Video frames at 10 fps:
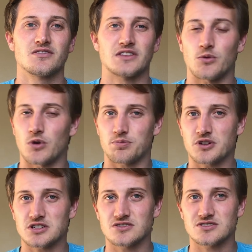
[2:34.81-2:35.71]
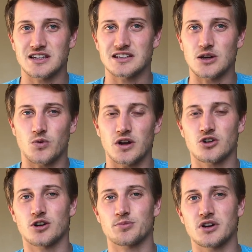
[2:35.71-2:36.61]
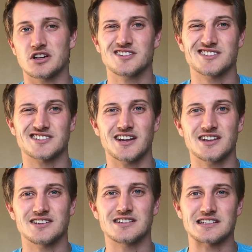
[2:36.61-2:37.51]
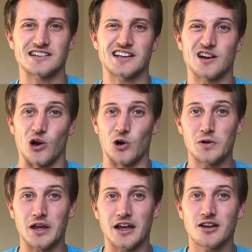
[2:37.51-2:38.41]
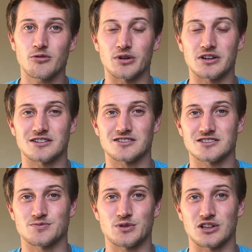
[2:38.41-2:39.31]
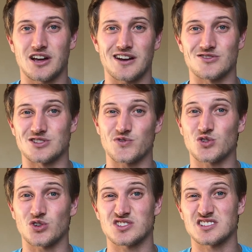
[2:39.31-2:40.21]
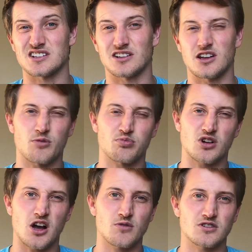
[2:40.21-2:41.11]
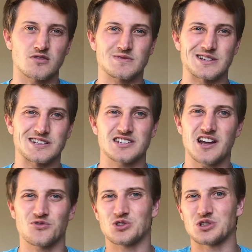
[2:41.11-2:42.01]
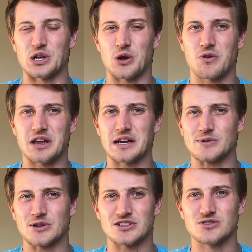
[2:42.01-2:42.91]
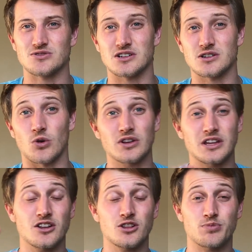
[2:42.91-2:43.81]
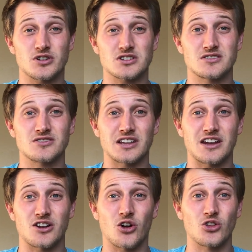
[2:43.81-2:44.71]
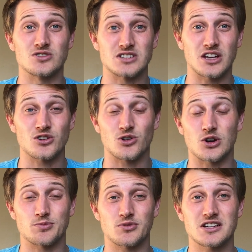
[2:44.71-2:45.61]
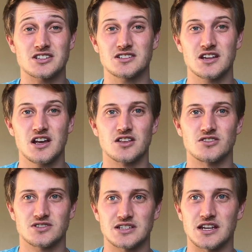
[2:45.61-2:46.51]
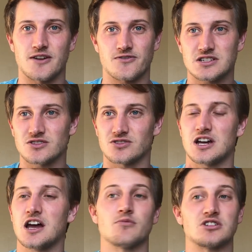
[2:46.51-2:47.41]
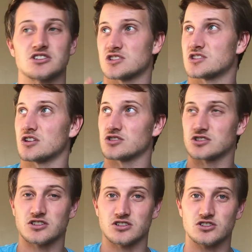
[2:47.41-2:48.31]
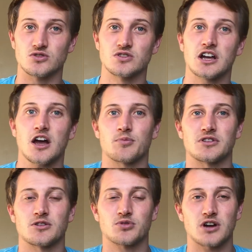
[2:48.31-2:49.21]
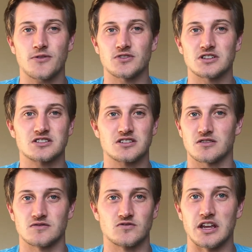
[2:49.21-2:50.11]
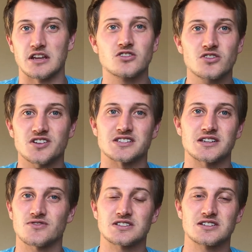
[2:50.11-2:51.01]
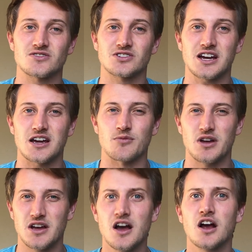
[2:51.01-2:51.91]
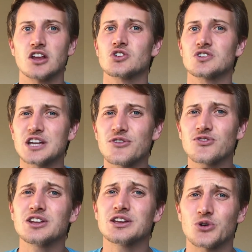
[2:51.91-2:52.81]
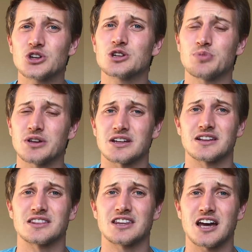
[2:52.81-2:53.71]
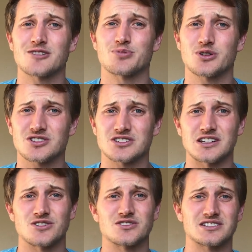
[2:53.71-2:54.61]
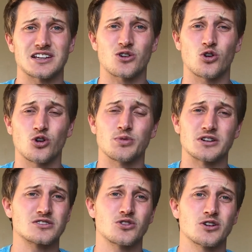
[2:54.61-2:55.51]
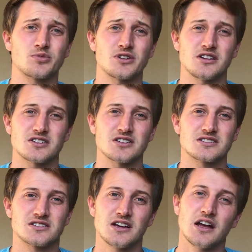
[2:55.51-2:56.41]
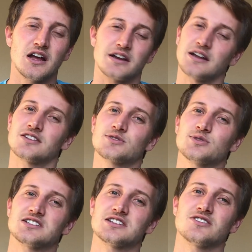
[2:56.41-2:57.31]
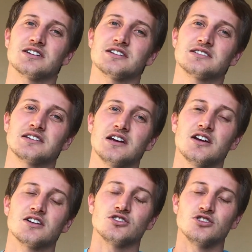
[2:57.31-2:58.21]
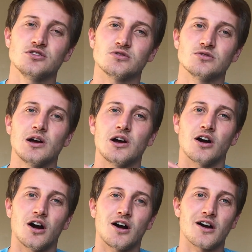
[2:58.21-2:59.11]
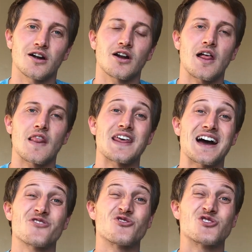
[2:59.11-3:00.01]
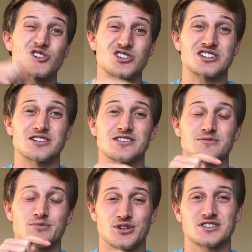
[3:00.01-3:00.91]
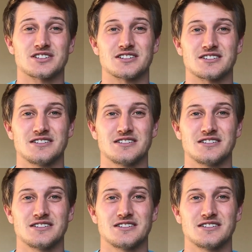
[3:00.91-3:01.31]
That one person who's led that one corporation, say he's led it okay, but there's been a lot of difficulties and a lot of problems, and it's not really going anywhere too good. Or that other person who led all those other corporations, you see every single time it just starts shooting up and the profits increase every single time. You're definitely going to pick that person who's led a whole bunch of corporations. Now, the twist here is you are that first person.